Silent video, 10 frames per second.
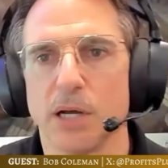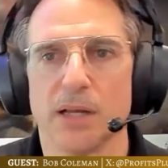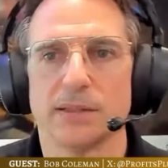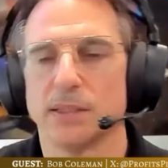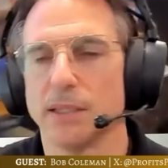
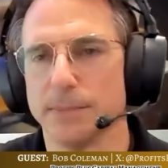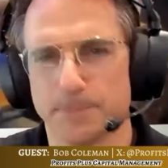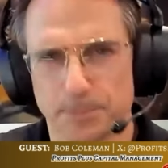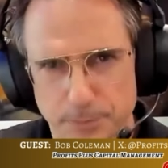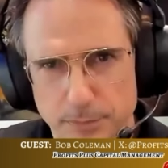bonds
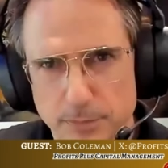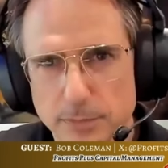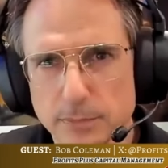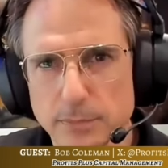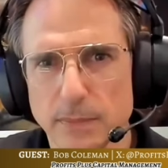
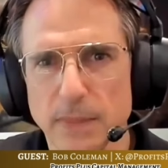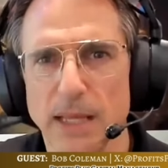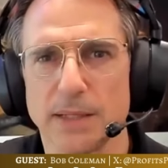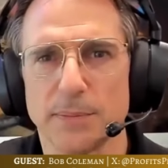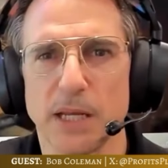
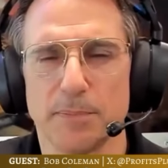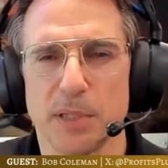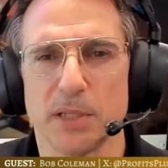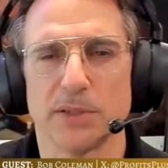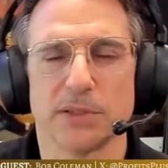and
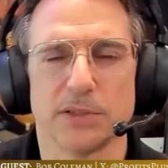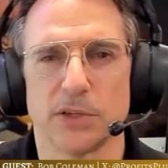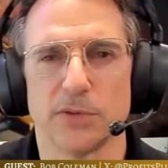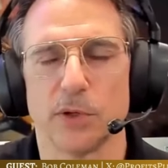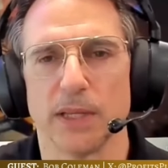bills and
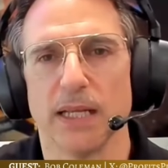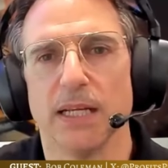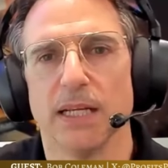so forth.